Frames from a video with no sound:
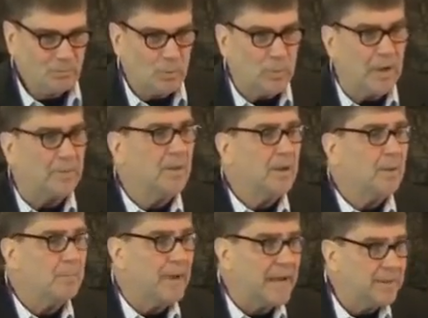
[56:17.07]
whatever.
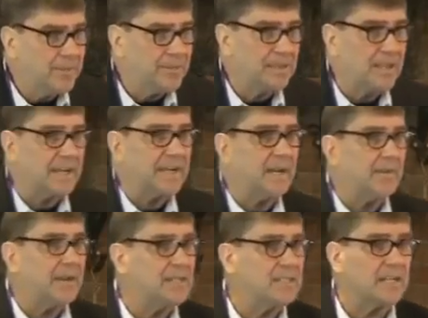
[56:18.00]
Main thing, like
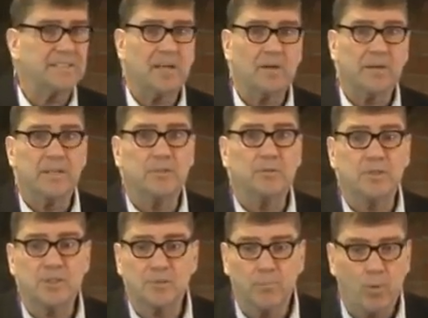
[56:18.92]
anything else, like I tell kids
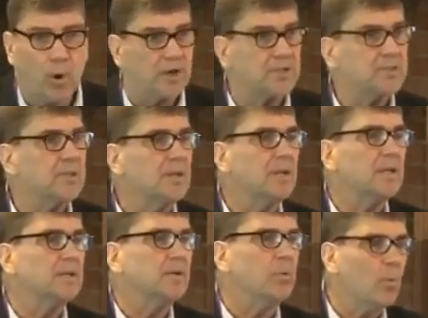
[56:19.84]
with sports,
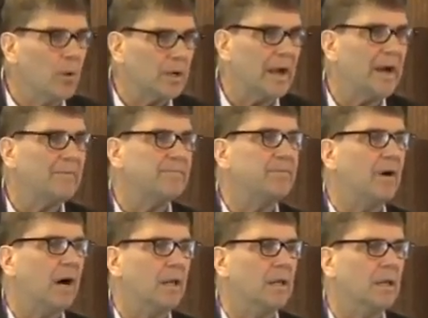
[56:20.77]
you want to have
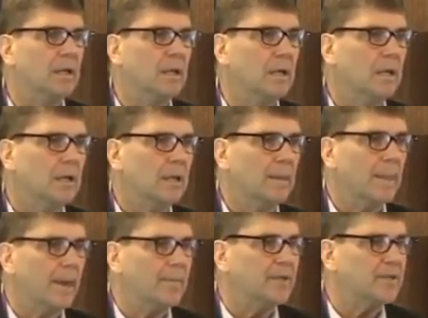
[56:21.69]
fun.
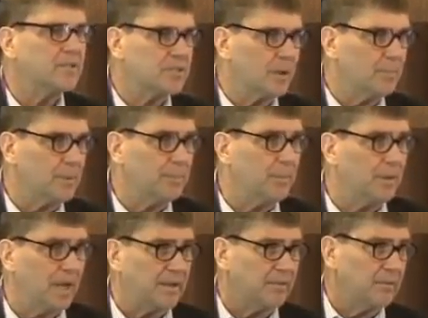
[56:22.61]
I mean, there's some people
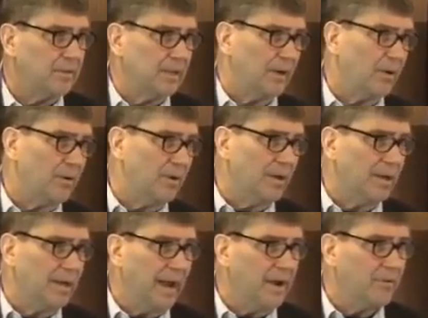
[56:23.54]
like, you know,
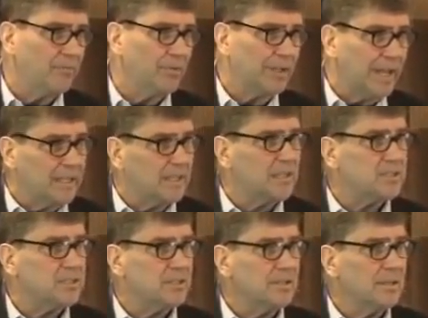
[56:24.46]

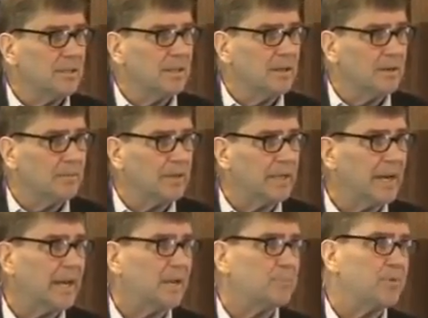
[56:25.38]
Relentless, when he
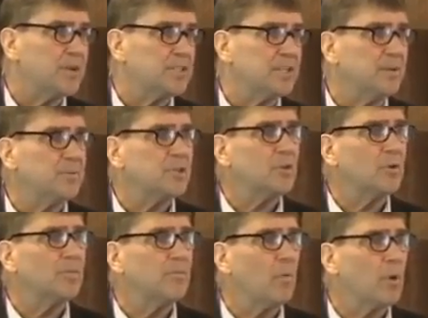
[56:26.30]
got out of prison, he was
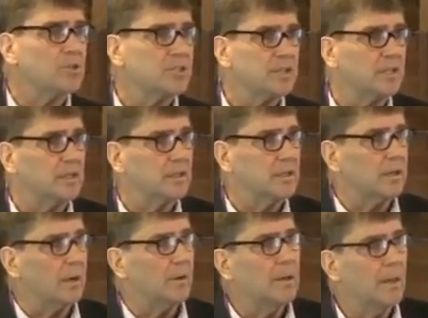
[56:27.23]
sort of forced to,
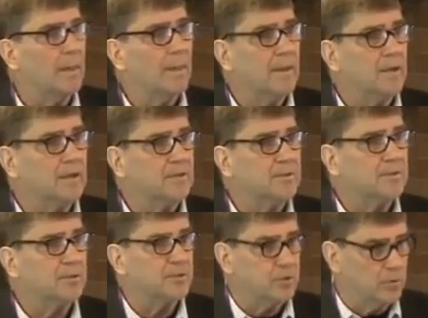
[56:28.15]
you know,
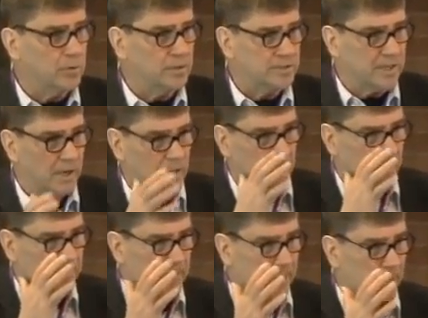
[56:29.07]
to do, he said, okay,
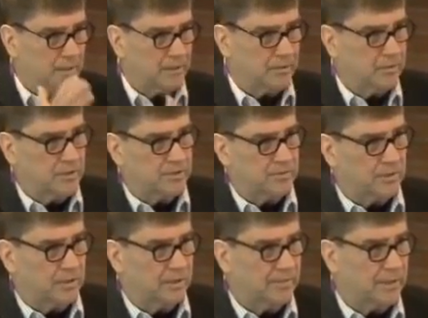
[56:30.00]
I'm going to I'm going to do this
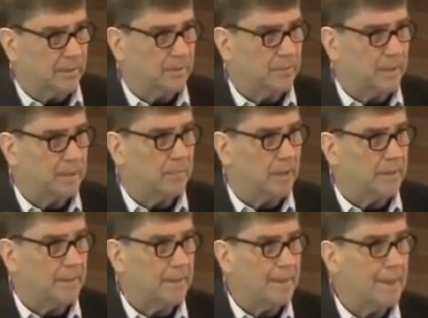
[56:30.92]
for a living, I'm going to make money.